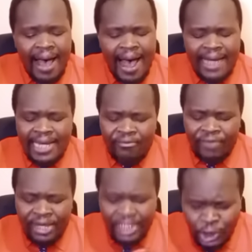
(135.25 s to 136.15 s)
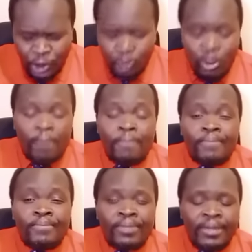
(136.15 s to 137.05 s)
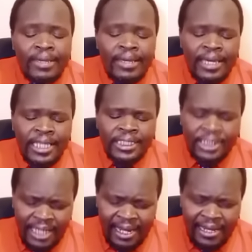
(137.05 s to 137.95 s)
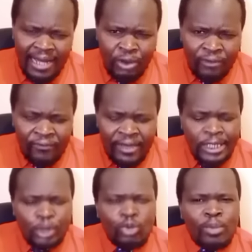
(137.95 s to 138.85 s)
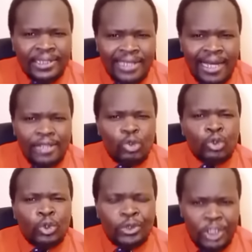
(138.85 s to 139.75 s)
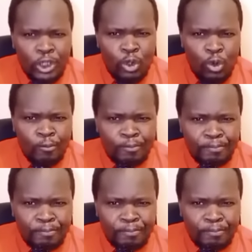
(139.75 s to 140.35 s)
And I'm very sure he's sharing out this to massage Ruto's ego.